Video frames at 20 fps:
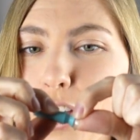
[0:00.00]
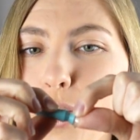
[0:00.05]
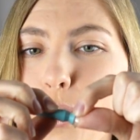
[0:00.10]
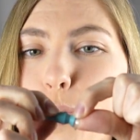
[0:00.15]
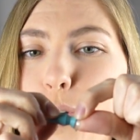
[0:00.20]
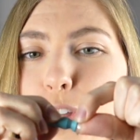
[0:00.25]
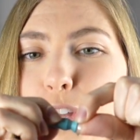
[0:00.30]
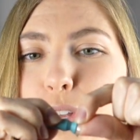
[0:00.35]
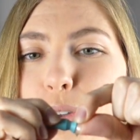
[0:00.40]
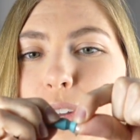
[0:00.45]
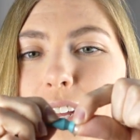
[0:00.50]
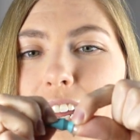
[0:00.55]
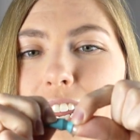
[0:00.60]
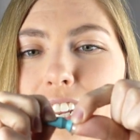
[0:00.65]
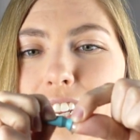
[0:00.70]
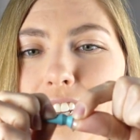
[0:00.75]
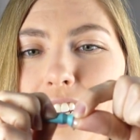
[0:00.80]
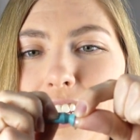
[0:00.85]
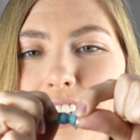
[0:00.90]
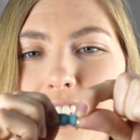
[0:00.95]
or you
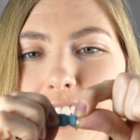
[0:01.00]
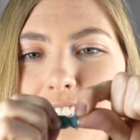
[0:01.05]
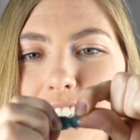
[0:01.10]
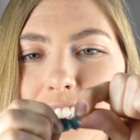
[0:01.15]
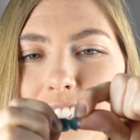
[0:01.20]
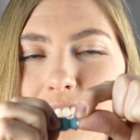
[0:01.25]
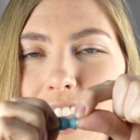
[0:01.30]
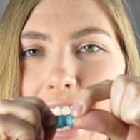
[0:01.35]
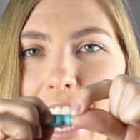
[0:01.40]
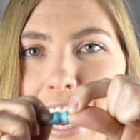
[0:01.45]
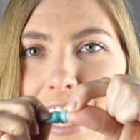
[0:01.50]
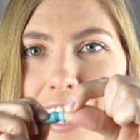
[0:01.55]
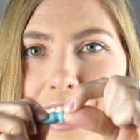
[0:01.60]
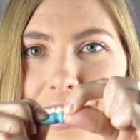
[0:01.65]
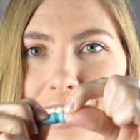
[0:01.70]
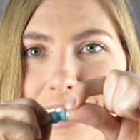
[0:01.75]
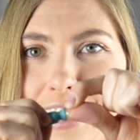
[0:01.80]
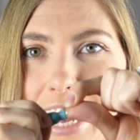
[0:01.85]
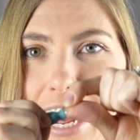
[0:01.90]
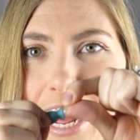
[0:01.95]
can slide
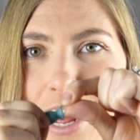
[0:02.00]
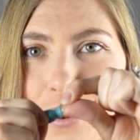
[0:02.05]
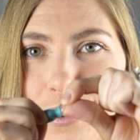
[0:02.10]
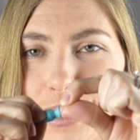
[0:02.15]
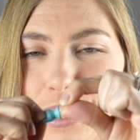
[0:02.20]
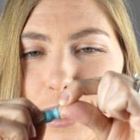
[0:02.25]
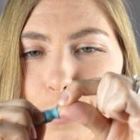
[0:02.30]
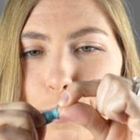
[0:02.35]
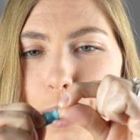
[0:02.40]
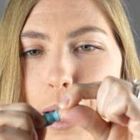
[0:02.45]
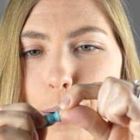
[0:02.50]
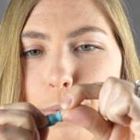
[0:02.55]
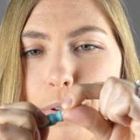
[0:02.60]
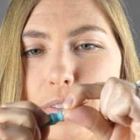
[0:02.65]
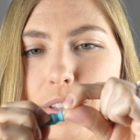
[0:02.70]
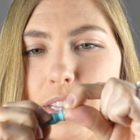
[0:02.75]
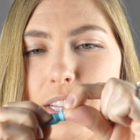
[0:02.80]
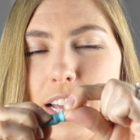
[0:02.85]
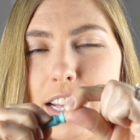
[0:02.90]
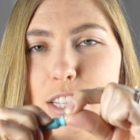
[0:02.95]
it down to the bottom of
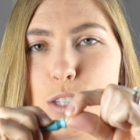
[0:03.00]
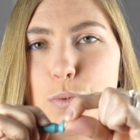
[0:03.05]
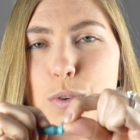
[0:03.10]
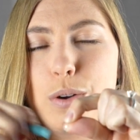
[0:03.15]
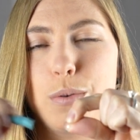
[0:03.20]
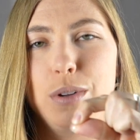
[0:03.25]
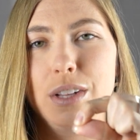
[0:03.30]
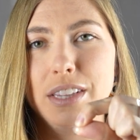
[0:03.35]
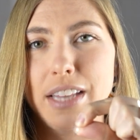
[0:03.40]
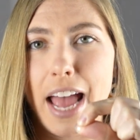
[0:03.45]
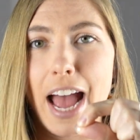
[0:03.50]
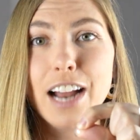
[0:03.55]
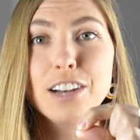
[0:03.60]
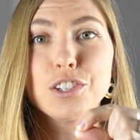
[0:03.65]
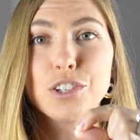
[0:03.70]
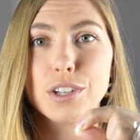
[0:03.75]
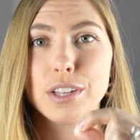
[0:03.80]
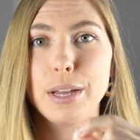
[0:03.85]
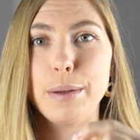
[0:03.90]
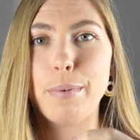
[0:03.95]
the lens where it will
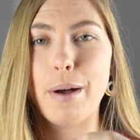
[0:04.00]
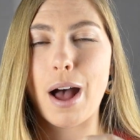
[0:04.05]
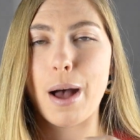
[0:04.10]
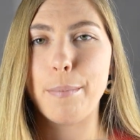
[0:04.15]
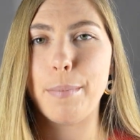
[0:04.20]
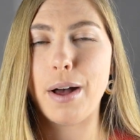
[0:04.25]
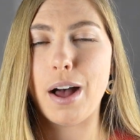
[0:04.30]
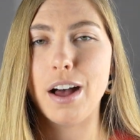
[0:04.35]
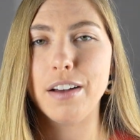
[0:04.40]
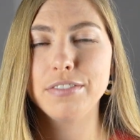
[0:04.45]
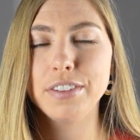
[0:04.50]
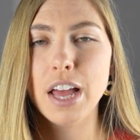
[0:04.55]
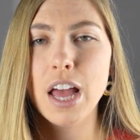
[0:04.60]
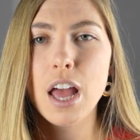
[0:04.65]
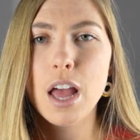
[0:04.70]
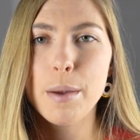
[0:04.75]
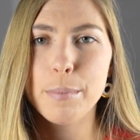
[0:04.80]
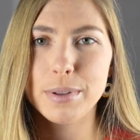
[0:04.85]
naturally pop off.